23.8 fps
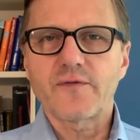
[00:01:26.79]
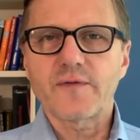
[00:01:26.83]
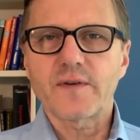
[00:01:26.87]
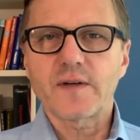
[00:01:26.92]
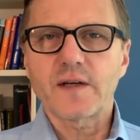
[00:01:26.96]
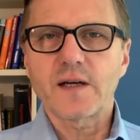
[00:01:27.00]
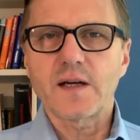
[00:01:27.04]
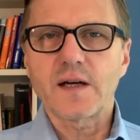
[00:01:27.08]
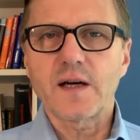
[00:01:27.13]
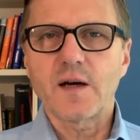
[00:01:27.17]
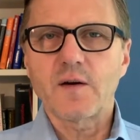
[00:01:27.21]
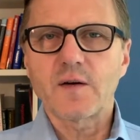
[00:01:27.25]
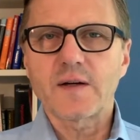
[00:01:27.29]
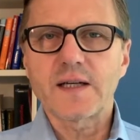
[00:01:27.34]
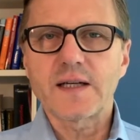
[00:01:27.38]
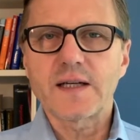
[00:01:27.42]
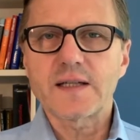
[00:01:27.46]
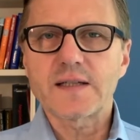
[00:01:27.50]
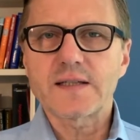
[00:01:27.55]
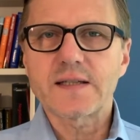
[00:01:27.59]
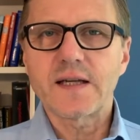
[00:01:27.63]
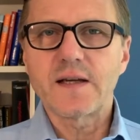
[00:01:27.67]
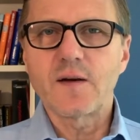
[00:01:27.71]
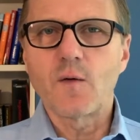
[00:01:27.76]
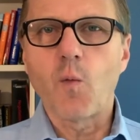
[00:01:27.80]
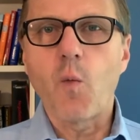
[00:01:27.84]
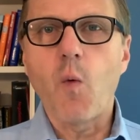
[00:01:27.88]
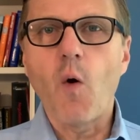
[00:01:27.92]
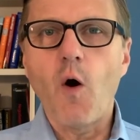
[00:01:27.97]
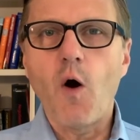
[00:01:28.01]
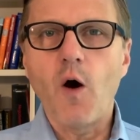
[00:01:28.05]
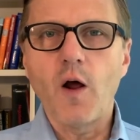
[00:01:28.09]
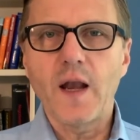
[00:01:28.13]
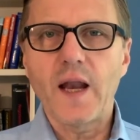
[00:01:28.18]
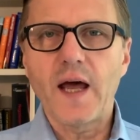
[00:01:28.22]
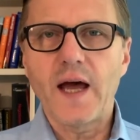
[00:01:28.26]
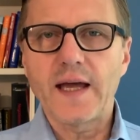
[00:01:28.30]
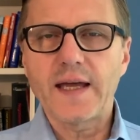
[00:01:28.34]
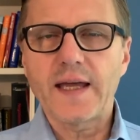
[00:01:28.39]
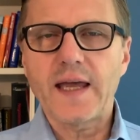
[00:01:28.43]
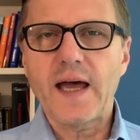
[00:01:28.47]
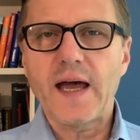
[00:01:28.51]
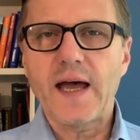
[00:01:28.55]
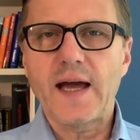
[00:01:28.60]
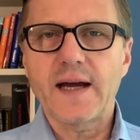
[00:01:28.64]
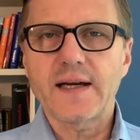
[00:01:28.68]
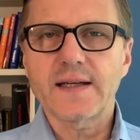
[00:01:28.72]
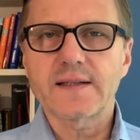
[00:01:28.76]
uh, how can I say, warlike
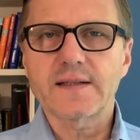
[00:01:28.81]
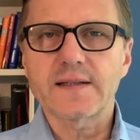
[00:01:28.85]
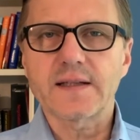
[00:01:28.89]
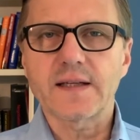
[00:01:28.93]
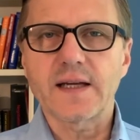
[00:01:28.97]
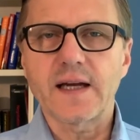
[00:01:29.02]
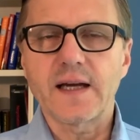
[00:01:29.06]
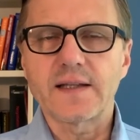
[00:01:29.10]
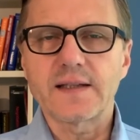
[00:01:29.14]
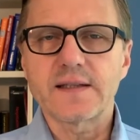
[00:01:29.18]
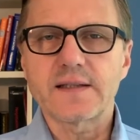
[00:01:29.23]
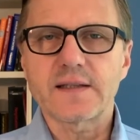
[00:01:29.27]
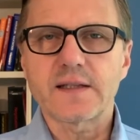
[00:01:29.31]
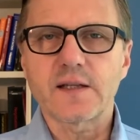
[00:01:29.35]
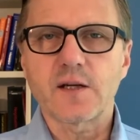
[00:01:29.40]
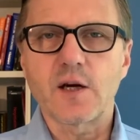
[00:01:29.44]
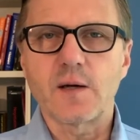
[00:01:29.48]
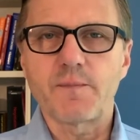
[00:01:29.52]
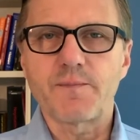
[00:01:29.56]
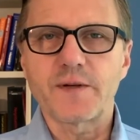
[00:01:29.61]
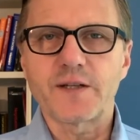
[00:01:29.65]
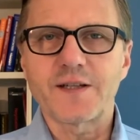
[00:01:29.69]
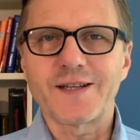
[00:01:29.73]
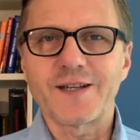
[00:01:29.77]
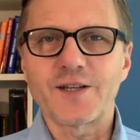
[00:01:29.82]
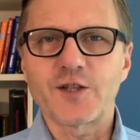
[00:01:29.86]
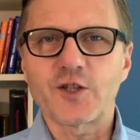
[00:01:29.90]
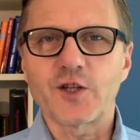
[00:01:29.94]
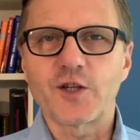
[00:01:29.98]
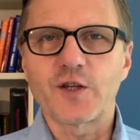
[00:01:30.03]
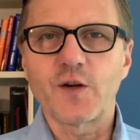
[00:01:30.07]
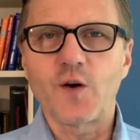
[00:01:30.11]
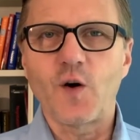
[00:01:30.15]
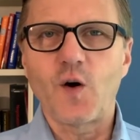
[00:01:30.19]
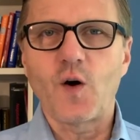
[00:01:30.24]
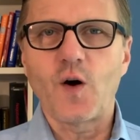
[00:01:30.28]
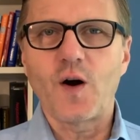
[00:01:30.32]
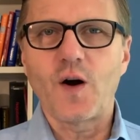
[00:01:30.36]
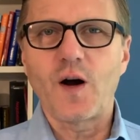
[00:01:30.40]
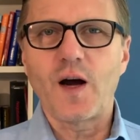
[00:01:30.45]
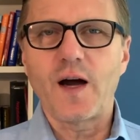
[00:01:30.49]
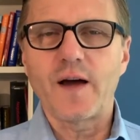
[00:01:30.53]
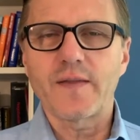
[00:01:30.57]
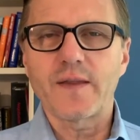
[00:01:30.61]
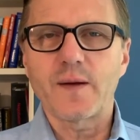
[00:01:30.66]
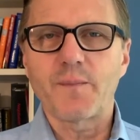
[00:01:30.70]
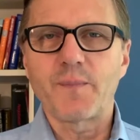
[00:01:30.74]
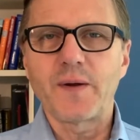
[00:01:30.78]
acts against the competition or
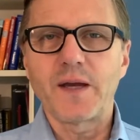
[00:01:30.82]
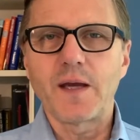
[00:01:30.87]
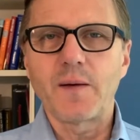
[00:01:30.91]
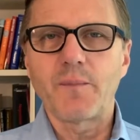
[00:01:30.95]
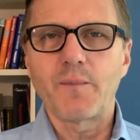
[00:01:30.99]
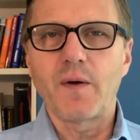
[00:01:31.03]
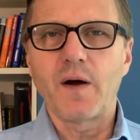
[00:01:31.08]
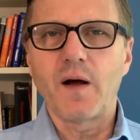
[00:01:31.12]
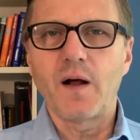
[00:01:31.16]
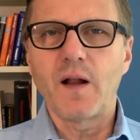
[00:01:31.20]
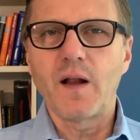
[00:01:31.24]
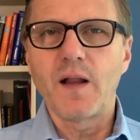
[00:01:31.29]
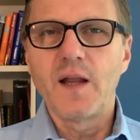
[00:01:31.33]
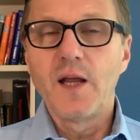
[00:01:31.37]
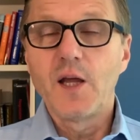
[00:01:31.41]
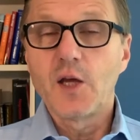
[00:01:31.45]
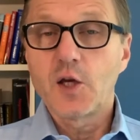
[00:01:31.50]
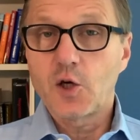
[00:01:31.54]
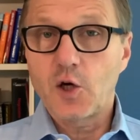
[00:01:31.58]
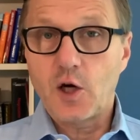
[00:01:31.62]
other people.